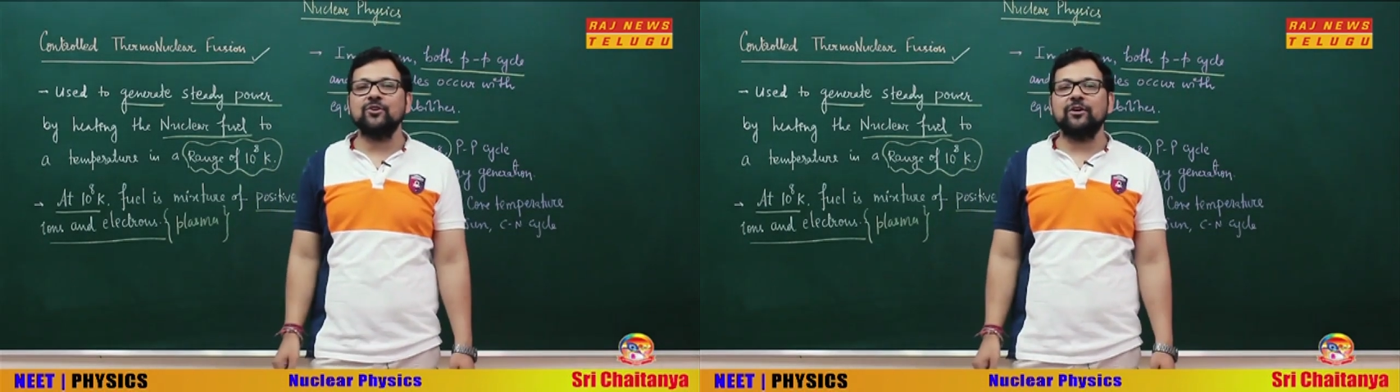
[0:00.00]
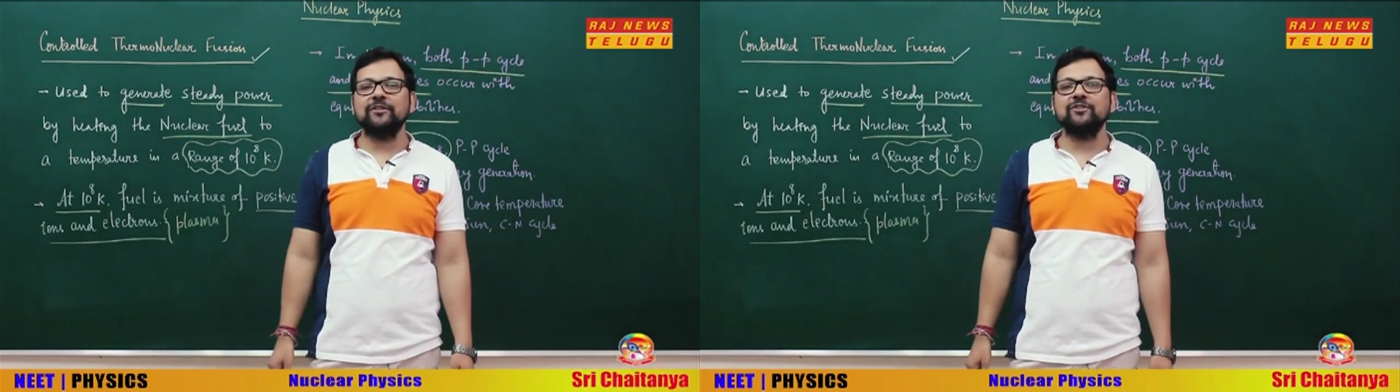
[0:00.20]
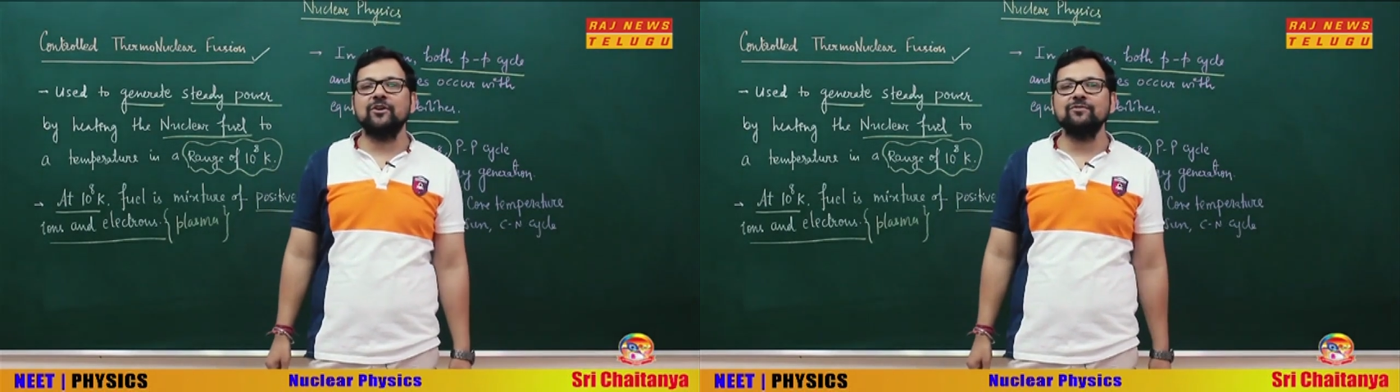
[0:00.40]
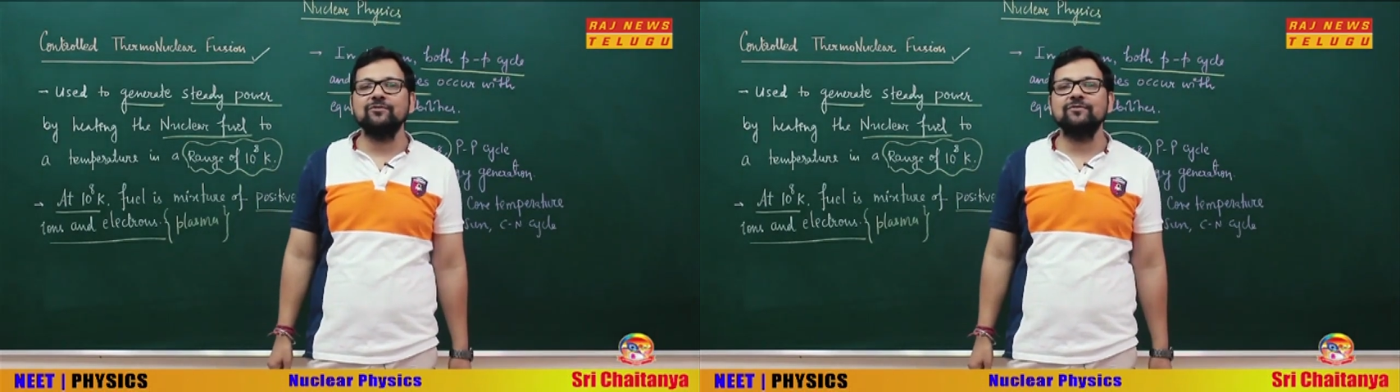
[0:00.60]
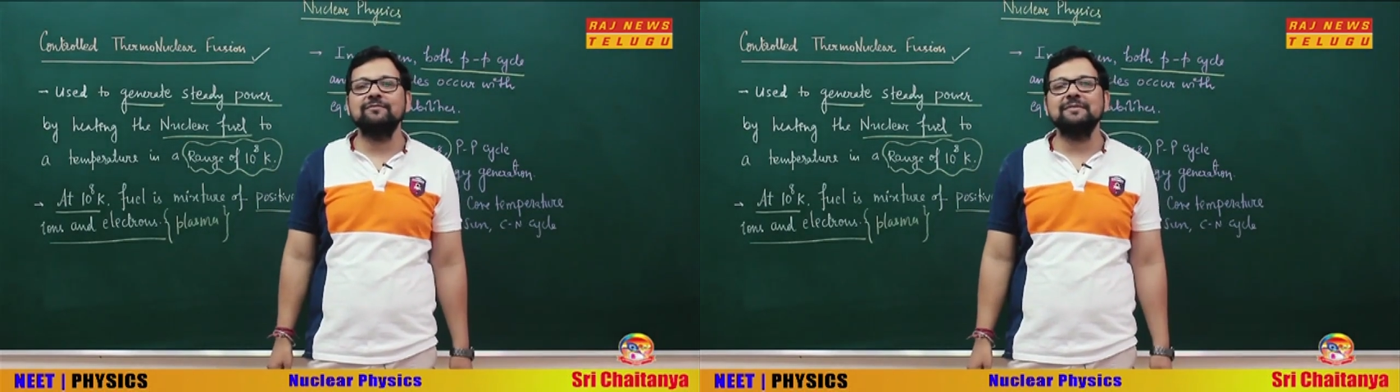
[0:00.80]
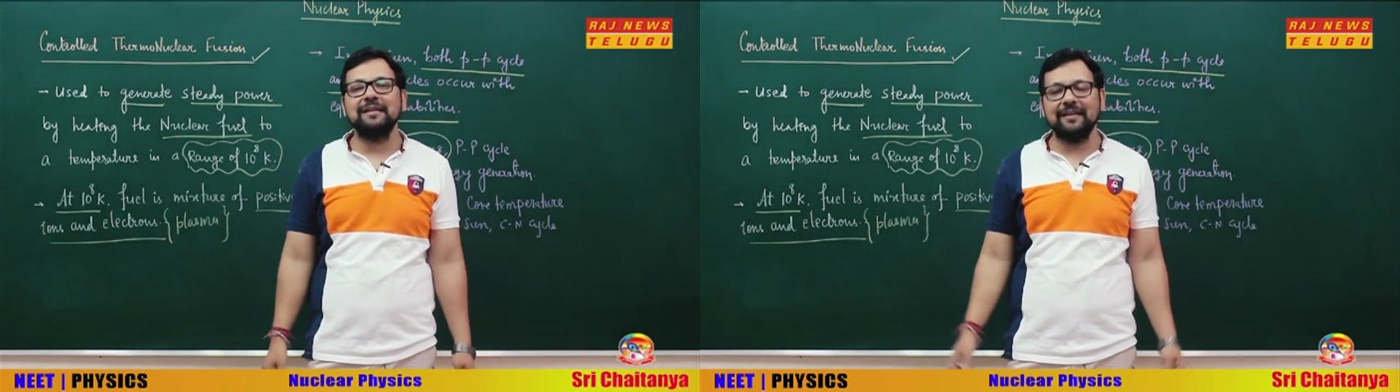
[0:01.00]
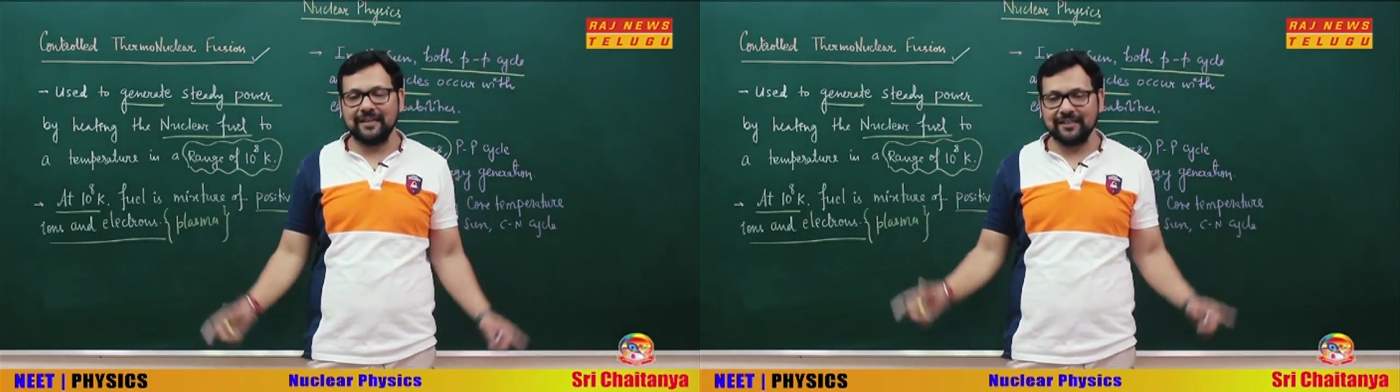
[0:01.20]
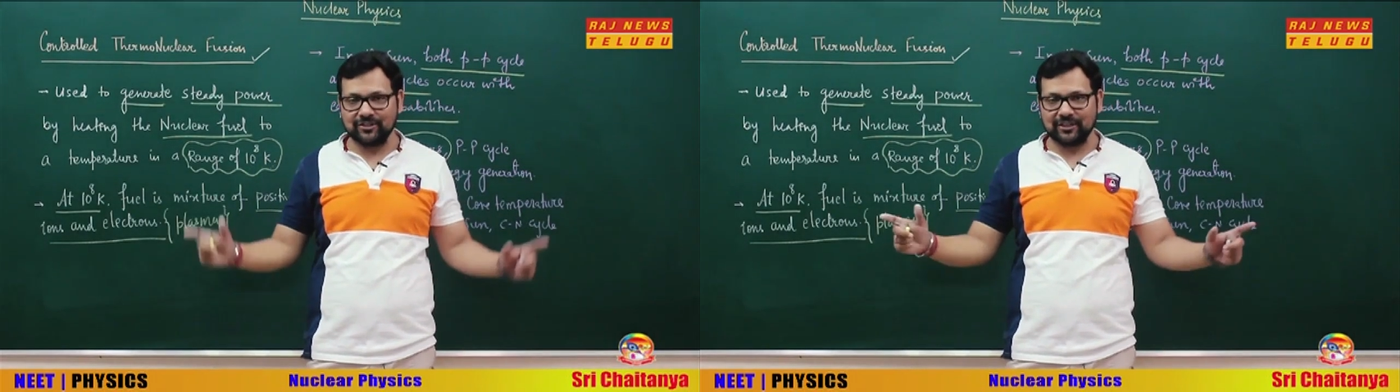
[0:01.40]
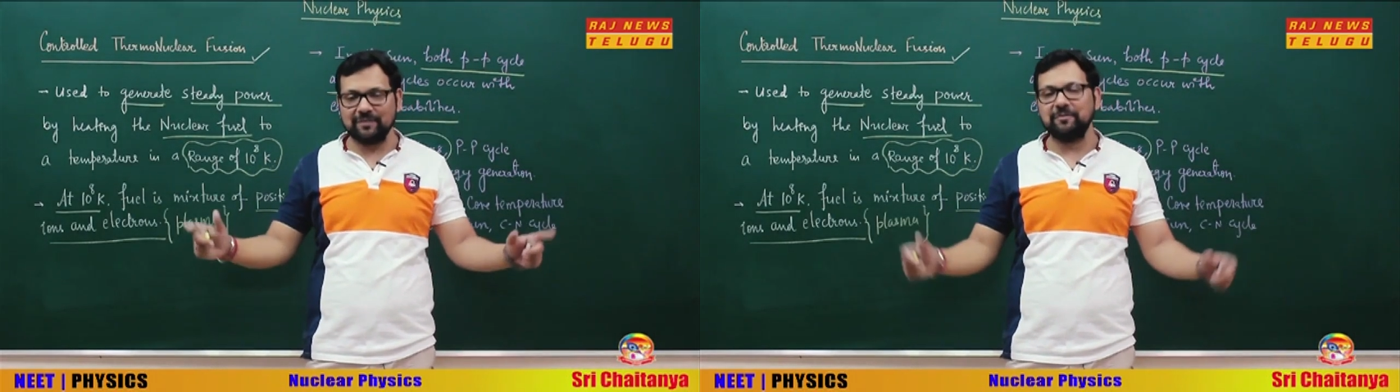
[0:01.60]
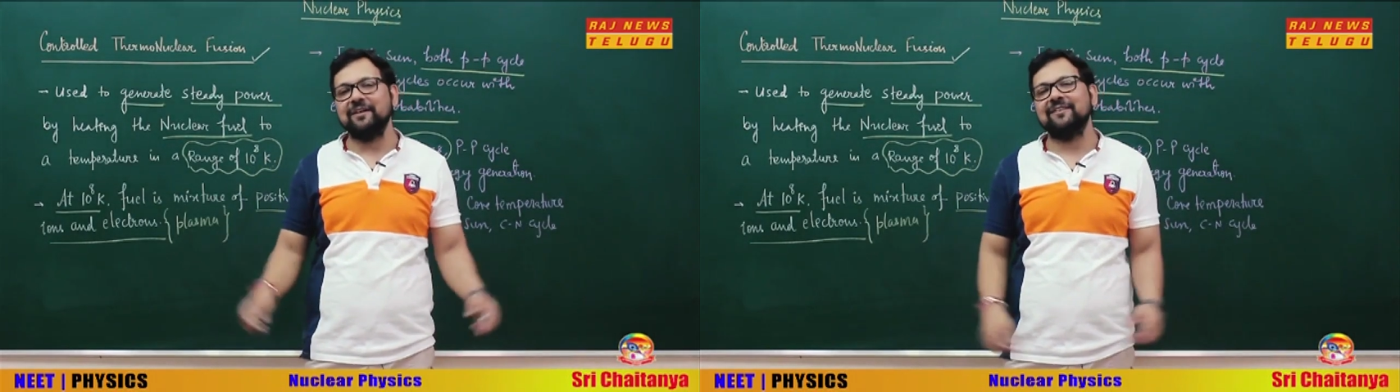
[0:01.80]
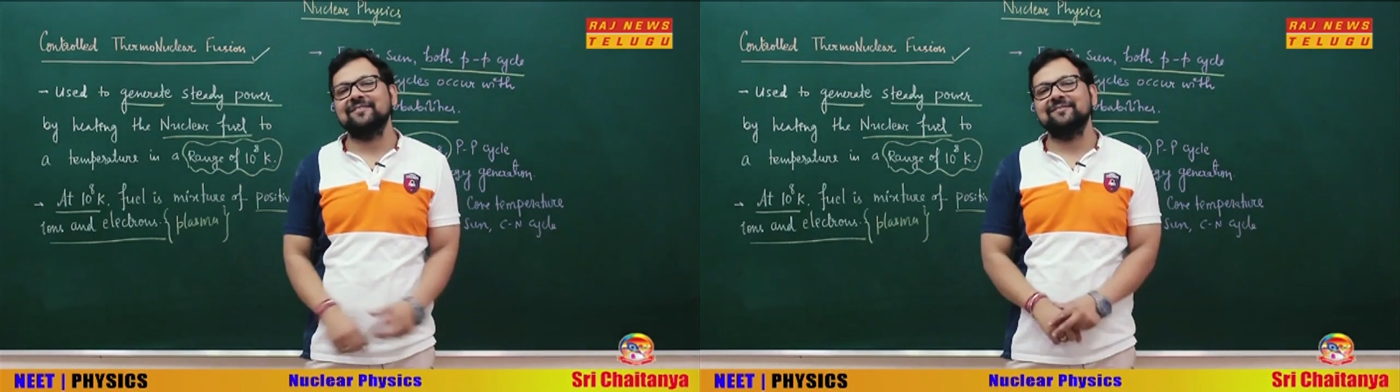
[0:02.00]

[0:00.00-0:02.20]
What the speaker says: shortage of electrical power.